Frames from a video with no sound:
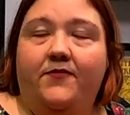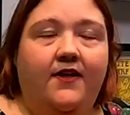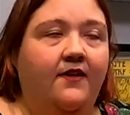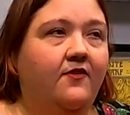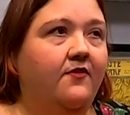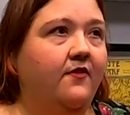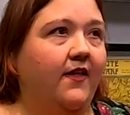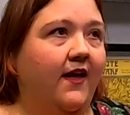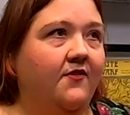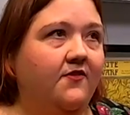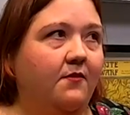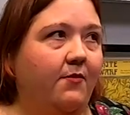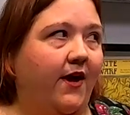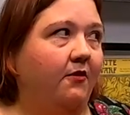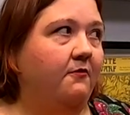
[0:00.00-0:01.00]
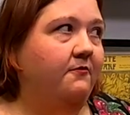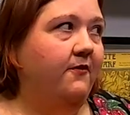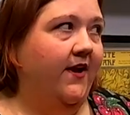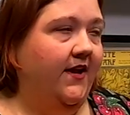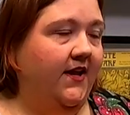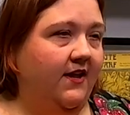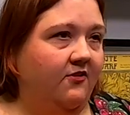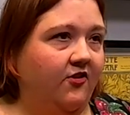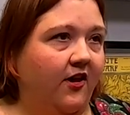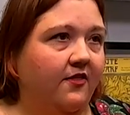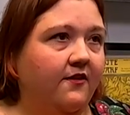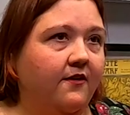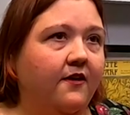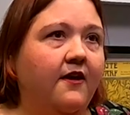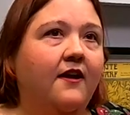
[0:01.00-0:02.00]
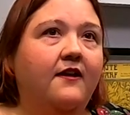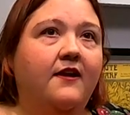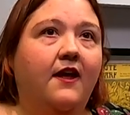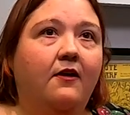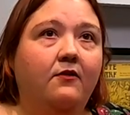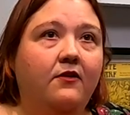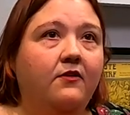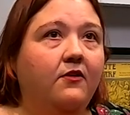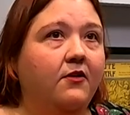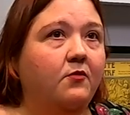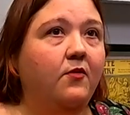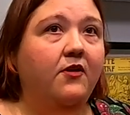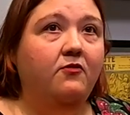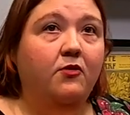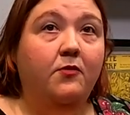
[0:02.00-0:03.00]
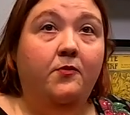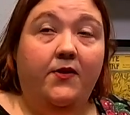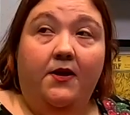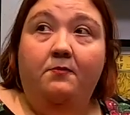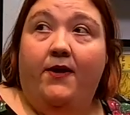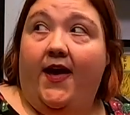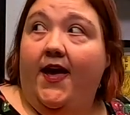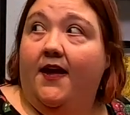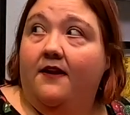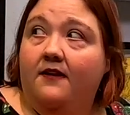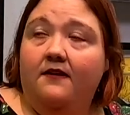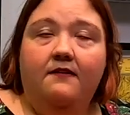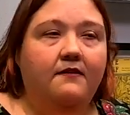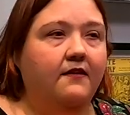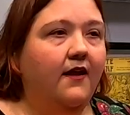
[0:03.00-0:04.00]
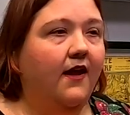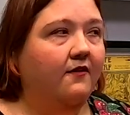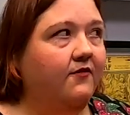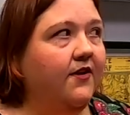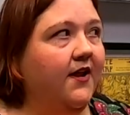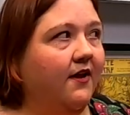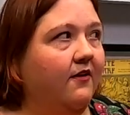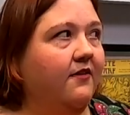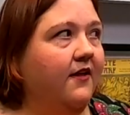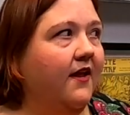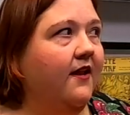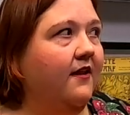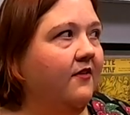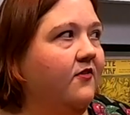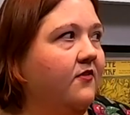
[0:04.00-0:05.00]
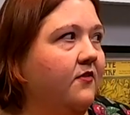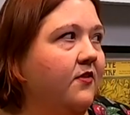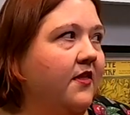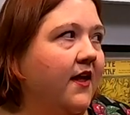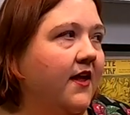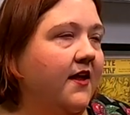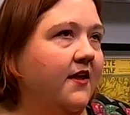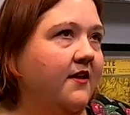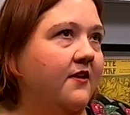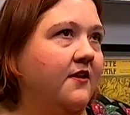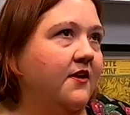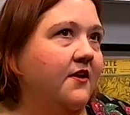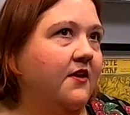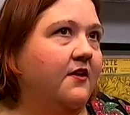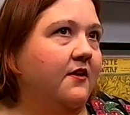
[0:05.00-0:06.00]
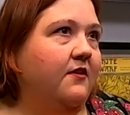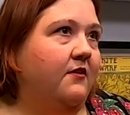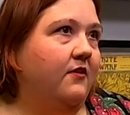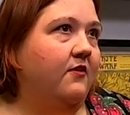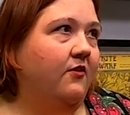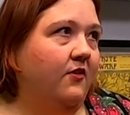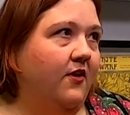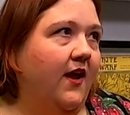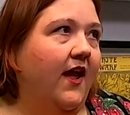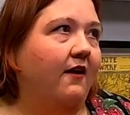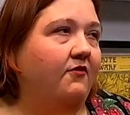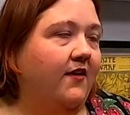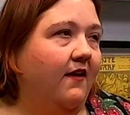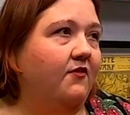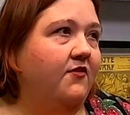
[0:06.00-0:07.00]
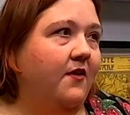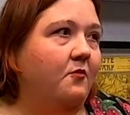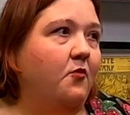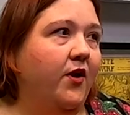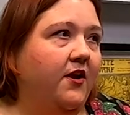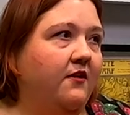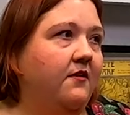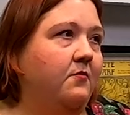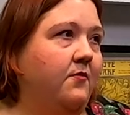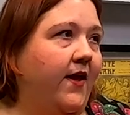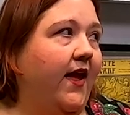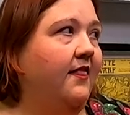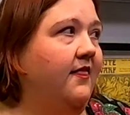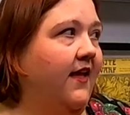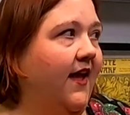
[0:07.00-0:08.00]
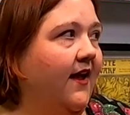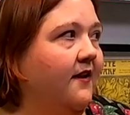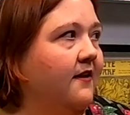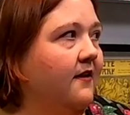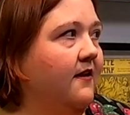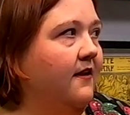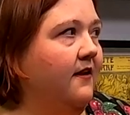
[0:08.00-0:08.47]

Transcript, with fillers: It's less about fighting each other. Now, you're going to run into a big bad every now and then, and so then... You're going to have to have some way to combat that.